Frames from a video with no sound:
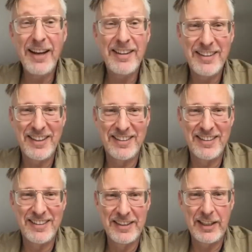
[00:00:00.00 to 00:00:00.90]
yeah,
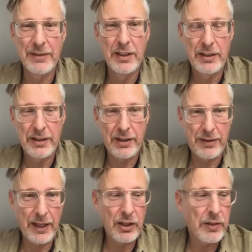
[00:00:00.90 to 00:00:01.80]
yeah.
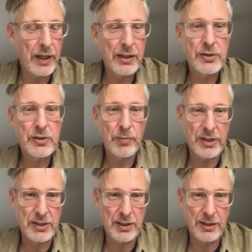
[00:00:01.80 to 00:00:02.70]
Thank you, thank you so
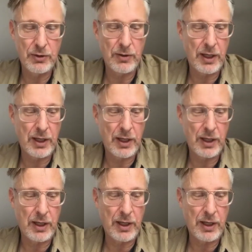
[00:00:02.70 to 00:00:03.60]
much, uh, Nicolas.
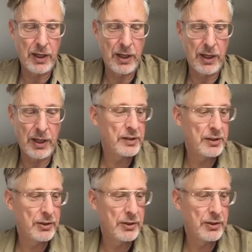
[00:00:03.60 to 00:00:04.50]
It's it's always
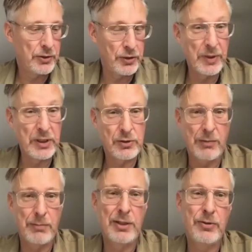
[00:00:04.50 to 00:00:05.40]
good to speak to someone
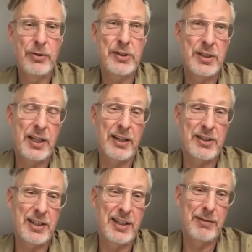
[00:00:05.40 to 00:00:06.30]
who has
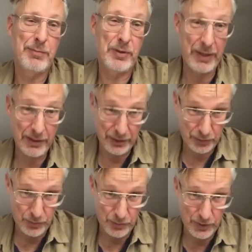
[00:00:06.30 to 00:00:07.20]
actually prepared the
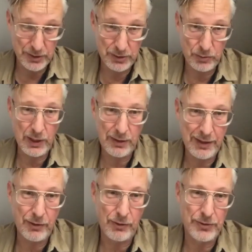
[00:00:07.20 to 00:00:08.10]
question so well and
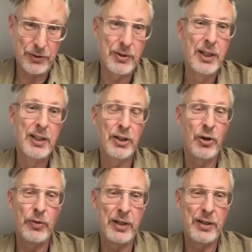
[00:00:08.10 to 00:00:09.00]
also know
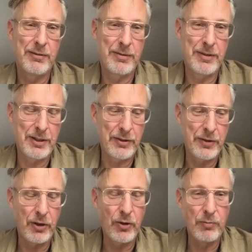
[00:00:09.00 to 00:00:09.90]
the uh, the
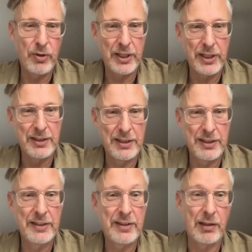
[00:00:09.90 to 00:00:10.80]
whole book in, in
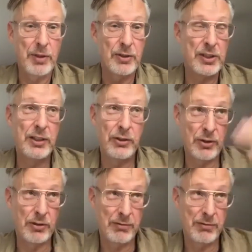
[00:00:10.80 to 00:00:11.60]
detail because then you can